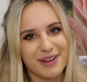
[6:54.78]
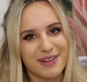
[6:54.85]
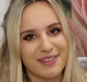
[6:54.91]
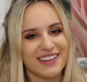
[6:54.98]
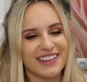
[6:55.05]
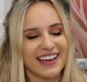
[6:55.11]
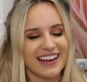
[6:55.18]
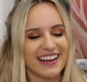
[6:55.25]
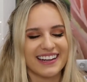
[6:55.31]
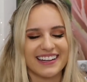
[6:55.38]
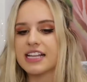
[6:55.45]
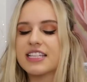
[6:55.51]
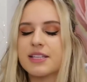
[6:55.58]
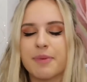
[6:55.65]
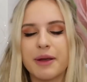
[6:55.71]
we were there.
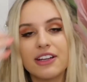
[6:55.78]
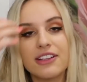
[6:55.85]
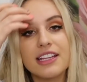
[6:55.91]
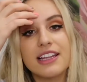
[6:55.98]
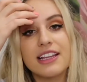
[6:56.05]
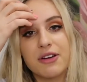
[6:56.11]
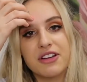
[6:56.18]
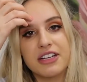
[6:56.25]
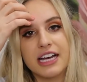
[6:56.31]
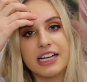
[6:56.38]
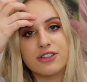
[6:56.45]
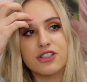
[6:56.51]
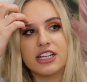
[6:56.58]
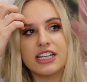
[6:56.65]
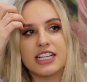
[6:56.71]
It's apparently liquid
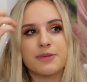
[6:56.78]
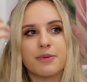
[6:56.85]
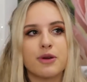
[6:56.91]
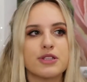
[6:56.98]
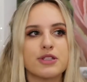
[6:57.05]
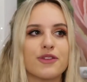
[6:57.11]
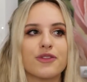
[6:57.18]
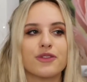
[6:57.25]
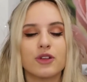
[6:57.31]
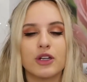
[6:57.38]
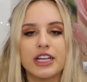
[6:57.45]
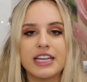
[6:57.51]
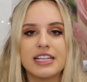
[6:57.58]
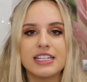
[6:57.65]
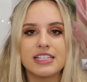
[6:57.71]
nitrogen. It's supposed to
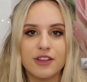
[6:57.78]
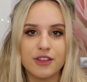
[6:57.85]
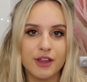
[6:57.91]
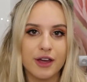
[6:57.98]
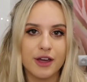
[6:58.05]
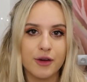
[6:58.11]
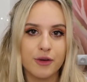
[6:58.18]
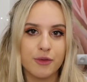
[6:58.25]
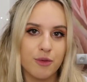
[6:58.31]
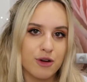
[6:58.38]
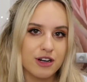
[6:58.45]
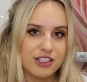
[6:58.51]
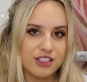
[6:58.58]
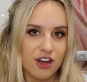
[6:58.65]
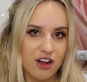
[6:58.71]
freeze the
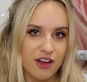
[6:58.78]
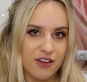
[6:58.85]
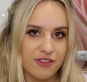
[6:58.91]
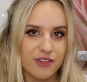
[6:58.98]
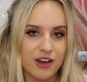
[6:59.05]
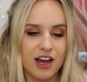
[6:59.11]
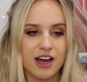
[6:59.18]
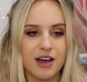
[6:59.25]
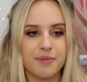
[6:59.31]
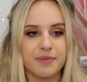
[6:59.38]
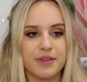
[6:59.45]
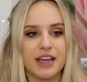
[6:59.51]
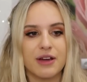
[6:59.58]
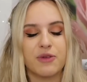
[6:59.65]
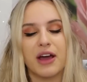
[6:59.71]
wart off.
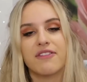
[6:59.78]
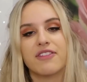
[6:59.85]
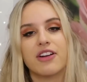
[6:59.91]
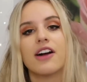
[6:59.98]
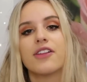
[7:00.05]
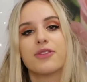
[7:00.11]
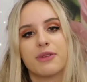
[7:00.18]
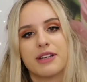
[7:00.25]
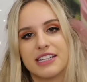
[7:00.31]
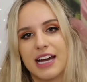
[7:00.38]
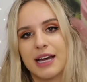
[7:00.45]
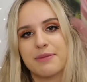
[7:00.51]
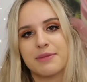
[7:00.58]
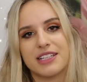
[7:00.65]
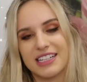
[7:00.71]
I've gone 3
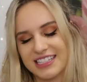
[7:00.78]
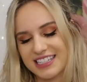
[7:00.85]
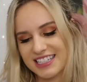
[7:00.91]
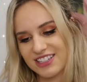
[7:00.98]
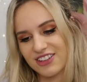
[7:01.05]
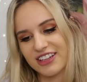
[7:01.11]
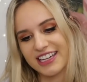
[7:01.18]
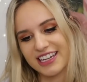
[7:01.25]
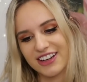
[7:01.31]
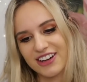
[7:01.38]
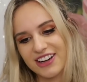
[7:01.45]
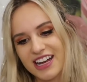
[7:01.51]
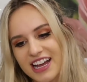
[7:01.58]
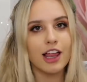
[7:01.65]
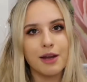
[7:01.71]
times and it's still
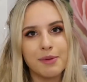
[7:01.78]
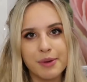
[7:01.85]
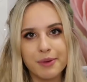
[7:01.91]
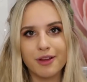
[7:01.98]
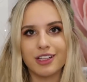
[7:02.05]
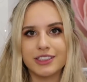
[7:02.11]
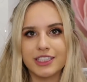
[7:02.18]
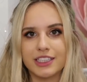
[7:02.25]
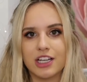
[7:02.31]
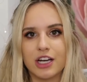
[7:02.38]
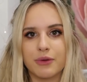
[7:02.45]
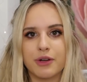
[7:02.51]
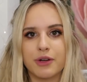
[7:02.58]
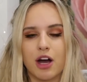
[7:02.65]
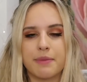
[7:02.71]
here. A lot of people on TikTok
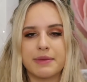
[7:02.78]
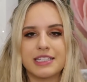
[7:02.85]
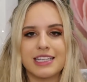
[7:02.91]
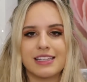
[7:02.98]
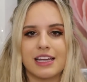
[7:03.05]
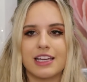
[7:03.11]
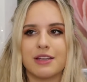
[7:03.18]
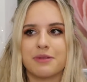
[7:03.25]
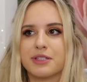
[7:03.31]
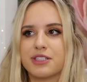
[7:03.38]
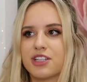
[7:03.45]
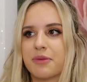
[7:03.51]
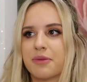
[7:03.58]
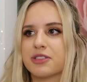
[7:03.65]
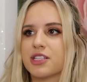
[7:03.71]
were commenting that he was
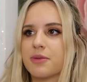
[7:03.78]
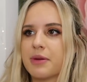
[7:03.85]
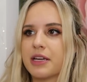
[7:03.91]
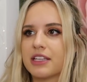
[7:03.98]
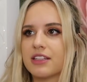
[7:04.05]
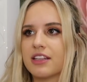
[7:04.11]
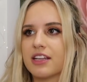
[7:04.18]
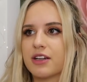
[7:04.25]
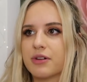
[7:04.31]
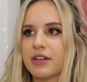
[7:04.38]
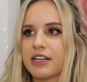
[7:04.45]
double dipping in the liquid